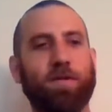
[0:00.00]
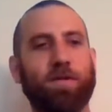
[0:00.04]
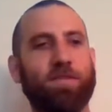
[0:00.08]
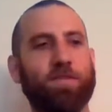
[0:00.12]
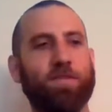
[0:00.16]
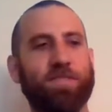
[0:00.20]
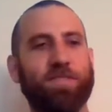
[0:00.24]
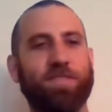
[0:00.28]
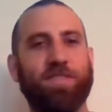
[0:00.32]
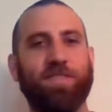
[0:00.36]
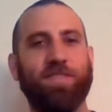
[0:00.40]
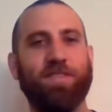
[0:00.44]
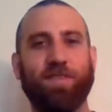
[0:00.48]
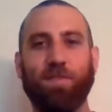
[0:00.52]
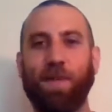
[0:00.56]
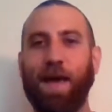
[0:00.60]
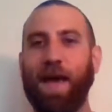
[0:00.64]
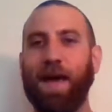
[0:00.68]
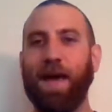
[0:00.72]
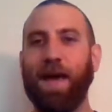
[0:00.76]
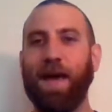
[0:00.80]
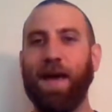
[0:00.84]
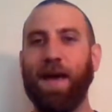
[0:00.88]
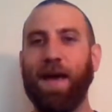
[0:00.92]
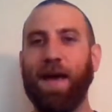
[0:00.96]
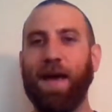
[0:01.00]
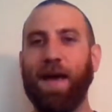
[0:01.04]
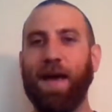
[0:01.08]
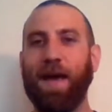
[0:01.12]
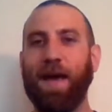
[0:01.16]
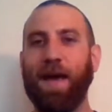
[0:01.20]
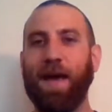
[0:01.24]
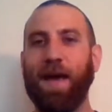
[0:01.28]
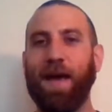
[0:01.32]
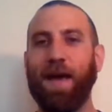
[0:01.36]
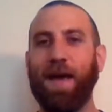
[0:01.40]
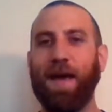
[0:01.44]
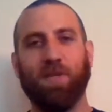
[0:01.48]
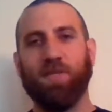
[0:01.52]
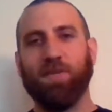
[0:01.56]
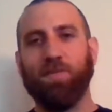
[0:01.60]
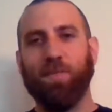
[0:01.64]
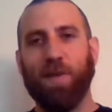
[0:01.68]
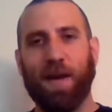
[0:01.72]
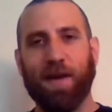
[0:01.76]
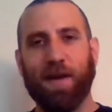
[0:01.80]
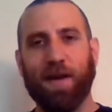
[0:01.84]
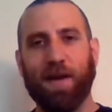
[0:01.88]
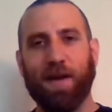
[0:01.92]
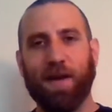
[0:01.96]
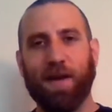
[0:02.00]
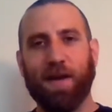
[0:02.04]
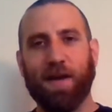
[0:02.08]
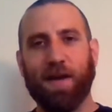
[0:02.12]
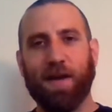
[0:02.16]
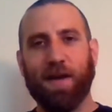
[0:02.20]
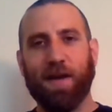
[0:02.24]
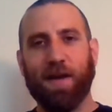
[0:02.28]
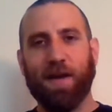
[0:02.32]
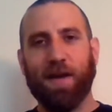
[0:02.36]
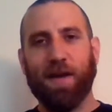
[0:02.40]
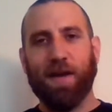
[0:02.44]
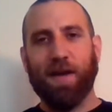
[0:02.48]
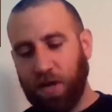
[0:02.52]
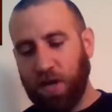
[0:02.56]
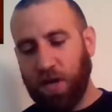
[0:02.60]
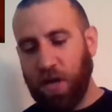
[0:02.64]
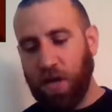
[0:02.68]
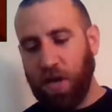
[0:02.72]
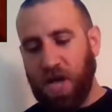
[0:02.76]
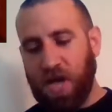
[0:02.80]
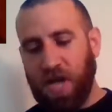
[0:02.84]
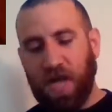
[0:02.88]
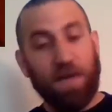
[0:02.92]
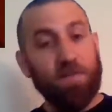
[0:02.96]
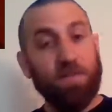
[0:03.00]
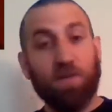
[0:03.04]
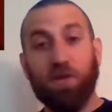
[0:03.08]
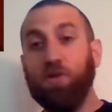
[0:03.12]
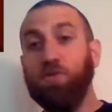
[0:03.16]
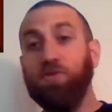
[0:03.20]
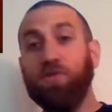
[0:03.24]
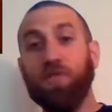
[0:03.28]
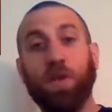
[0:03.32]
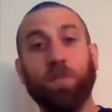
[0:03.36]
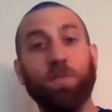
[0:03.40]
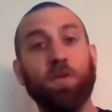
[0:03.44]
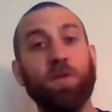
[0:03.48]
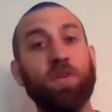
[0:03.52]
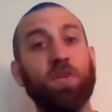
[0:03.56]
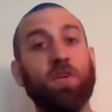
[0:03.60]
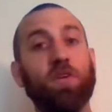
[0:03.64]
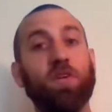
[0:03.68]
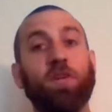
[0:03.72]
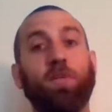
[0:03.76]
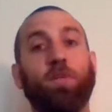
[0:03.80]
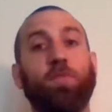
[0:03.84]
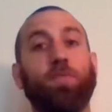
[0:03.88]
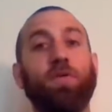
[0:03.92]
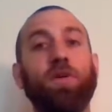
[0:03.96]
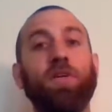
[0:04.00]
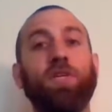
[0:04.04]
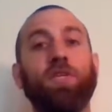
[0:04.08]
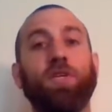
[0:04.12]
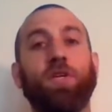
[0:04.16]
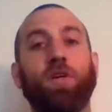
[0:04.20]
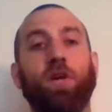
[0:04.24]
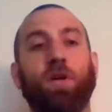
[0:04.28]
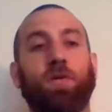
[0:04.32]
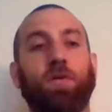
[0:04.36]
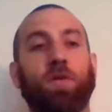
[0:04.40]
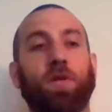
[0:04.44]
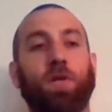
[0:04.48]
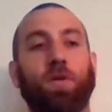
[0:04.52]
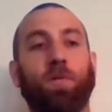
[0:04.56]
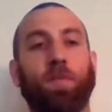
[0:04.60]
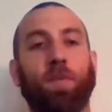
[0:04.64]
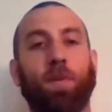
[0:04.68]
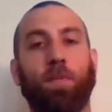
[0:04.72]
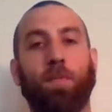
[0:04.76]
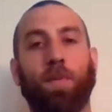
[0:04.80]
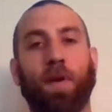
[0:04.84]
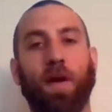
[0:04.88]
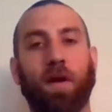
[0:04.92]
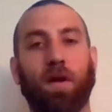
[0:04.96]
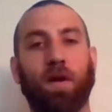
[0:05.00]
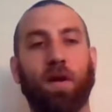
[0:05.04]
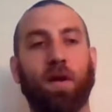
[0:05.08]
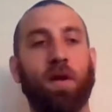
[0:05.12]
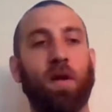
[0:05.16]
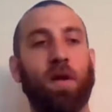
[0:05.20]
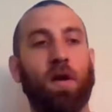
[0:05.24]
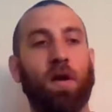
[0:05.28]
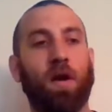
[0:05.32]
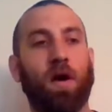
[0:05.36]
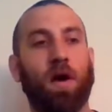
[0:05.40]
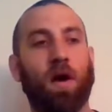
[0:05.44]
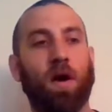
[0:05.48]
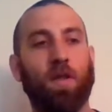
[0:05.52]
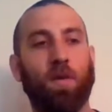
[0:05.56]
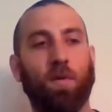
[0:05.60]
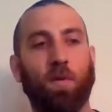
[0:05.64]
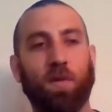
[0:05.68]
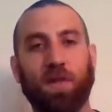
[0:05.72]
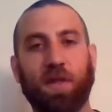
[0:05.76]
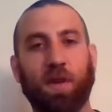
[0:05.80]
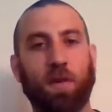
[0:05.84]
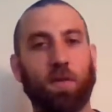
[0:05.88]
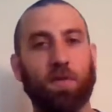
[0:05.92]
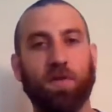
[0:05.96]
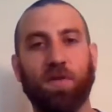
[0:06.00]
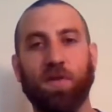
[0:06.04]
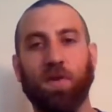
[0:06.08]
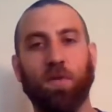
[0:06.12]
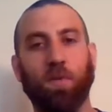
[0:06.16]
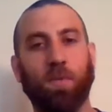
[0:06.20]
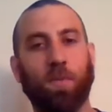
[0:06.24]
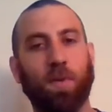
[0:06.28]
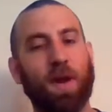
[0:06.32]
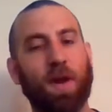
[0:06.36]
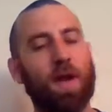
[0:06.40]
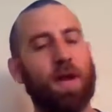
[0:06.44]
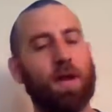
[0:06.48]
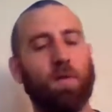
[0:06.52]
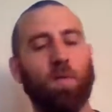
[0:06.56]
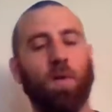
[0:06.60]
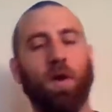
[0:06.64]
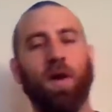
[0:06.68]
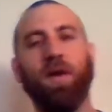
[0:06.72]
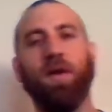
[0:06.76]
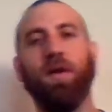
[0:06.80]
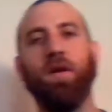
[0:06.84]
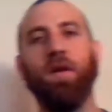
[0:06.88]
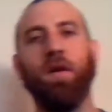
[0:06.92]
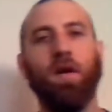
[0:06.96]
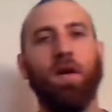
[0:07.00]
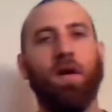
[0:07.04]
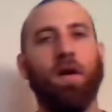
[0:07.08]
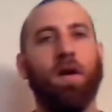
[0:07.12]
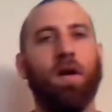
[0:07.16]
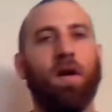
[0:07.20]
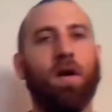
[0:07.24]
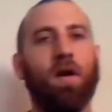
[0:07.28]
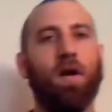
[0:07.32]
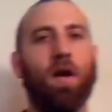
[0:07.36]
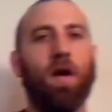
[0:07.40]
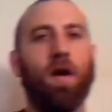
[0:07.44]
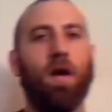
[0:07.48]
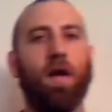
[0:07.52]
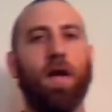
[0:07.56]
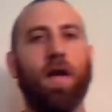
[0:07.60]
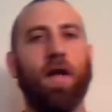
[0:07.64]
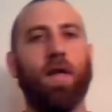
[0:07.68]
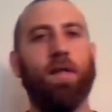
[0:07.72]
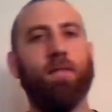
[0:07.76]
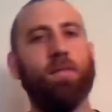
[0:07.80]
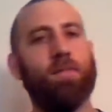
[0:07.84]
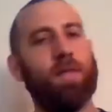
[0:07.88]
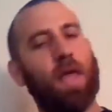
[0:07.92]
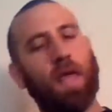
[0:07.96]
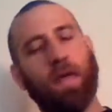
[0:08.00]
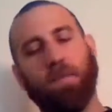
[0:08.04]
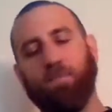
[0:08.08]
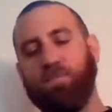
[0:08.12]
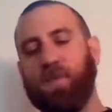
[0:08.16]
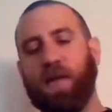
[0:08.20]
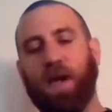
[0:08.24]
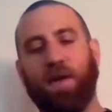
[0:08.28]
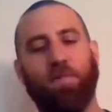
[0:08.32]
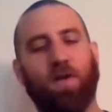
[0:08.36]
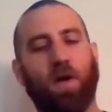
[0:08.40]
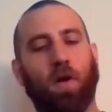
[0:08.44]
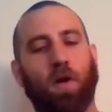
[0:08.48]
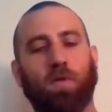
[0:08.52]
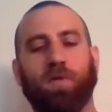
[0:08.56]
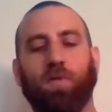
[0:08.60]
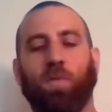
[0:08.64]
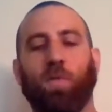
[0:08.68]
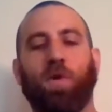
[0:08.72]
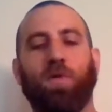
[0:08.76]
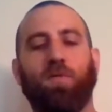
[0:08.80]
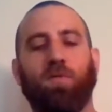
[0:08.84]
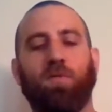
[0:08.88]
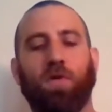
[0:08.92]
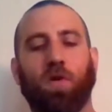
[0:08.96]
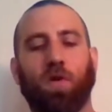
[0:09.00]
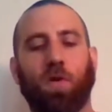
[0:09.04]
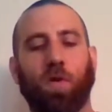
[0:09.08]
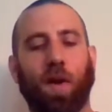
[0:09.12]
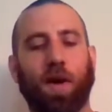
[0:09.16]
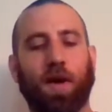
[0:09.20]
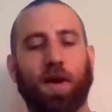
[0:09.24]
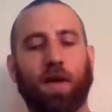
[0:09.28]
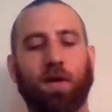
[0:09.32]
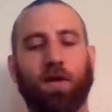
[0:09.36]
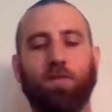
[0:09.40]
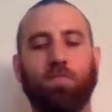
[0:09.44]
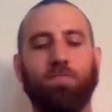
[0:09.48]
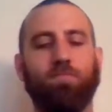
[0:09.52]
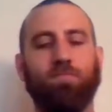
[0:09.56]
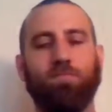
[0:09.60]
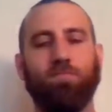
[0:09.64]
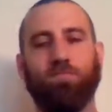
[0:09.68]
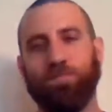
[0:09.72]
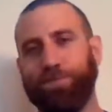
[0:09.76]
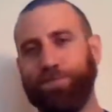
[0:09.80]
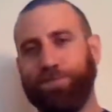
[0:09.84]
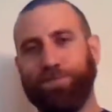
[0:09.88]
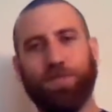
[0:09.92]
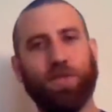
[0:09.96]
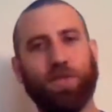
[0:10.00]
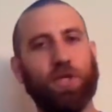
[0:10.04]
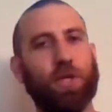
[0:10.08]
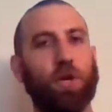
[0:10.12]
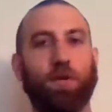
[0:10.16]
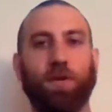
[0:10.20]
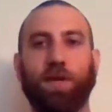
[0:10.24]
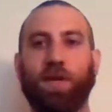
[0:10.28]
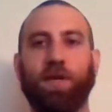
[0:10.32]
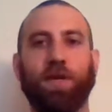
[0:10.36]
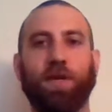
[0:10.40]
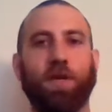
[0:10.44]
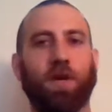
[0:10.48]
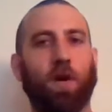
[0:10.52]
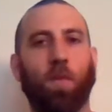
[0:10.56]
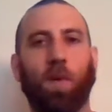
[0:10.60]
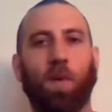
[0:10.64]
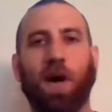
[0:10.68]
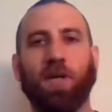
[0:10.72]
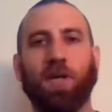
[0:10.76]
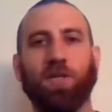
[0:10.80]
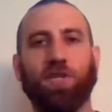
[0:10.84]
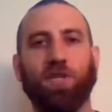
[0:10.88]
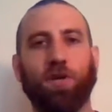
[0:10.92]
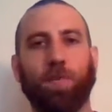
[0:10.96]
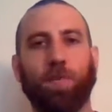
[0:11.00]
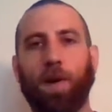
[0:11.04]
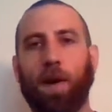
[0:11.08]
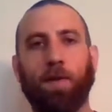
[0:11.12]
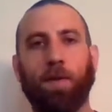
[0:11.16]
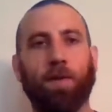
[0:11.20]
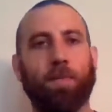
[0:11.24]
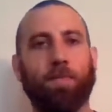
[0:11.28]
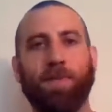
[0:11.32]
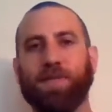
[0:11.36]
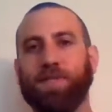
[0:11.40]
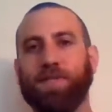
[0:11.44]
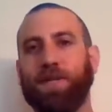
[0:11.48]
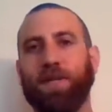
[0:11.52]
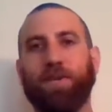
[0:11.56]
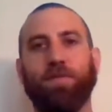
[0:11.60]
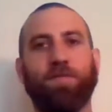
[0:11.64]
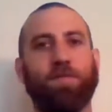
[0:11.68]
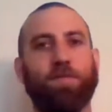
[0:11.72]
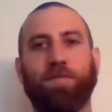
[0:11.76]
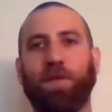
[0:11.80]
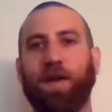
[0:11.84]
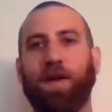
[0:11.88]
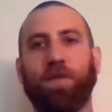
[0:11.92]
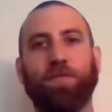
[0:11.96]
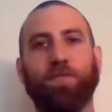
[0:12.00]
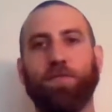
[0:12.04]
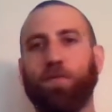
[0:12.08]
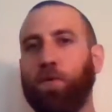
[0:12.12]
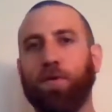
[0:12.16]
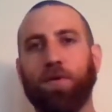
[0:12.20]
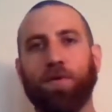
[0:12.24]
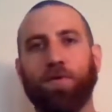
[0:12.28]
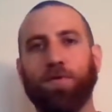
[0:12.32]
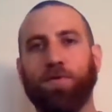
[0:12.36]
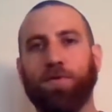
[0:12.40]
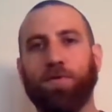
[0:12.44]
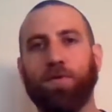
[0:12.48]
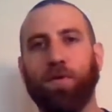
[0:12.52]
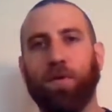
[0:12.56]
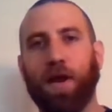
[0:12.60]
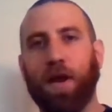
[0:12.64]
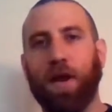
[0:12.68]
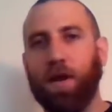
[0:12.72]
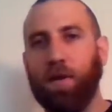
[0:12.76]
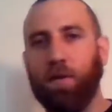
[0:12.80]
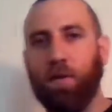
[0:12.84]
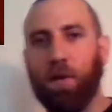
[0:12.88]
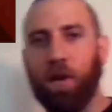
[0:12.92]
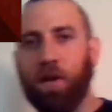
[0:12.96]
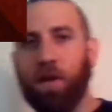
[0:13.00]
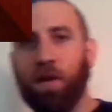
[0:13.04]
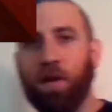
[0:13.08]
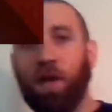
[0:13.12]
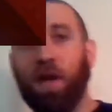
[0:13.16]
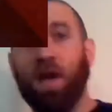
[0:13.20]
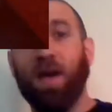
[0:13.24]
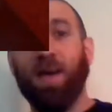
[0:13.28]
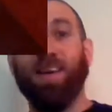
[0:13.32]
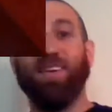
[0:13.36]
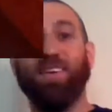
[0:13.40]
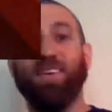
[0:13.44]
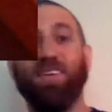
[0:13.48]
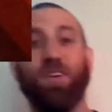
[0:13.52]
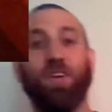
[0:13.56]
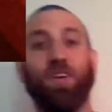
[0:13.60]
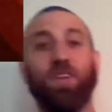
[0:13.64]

SmackDown. Do something on SmackDown to lead to it. Even do something during the pre-show a little bit better than what they were doing. But anyway, Kevin Owens won real quick. You don't need to go watch it. You'll probably miss it if you're fast-forwarding through it anyway. Could have